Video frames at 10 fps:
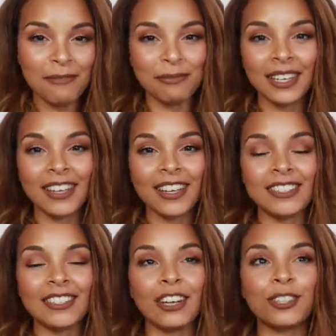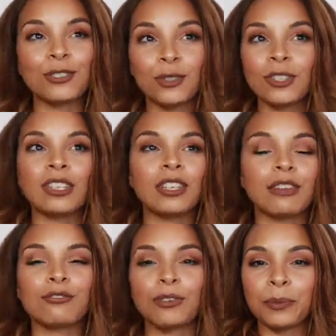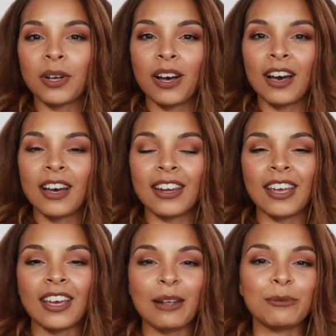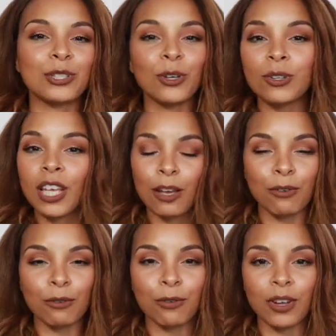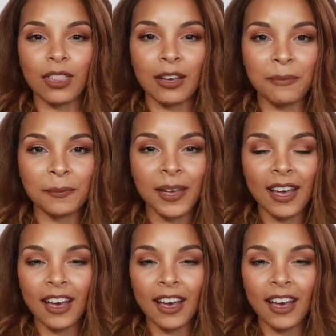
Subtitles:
because they are truly gifts from God and I'm so thankful for them.